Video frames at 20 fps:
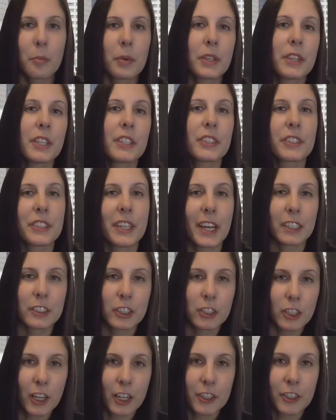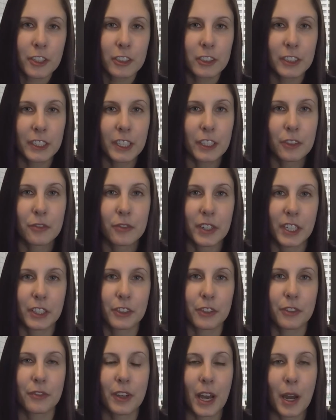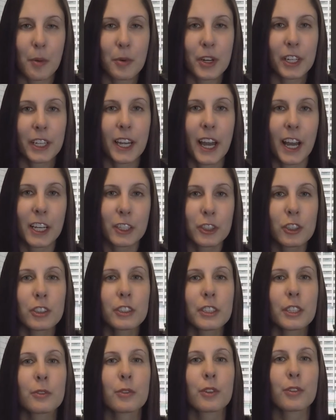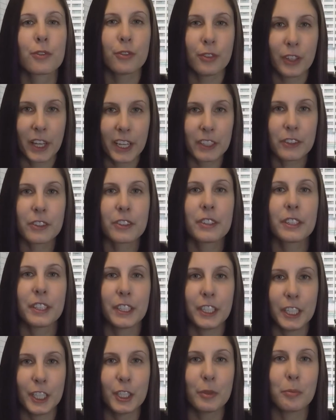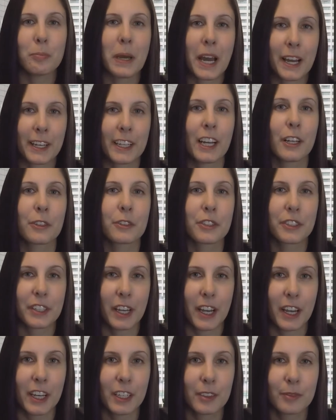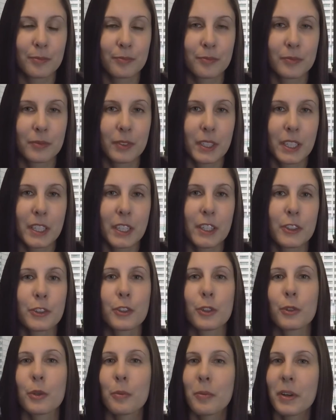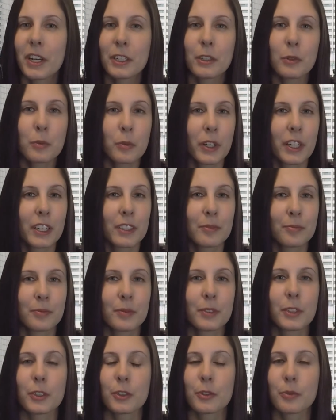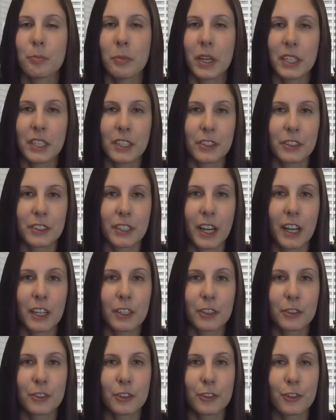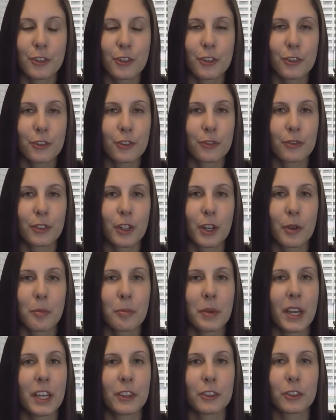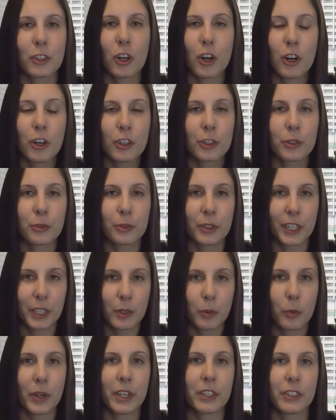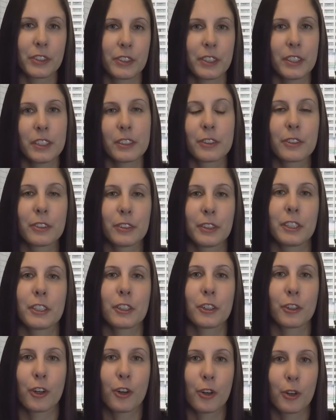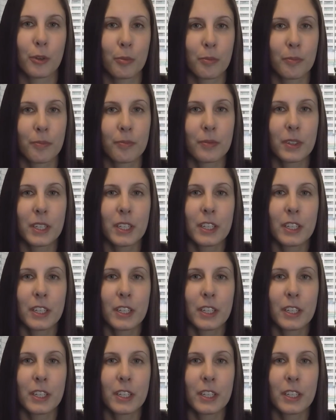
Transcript: But this technologically advanced fabric actually reflects the heat back outside. So no matter what, there's many styles to choose from, and they're all great ways to insulate your home.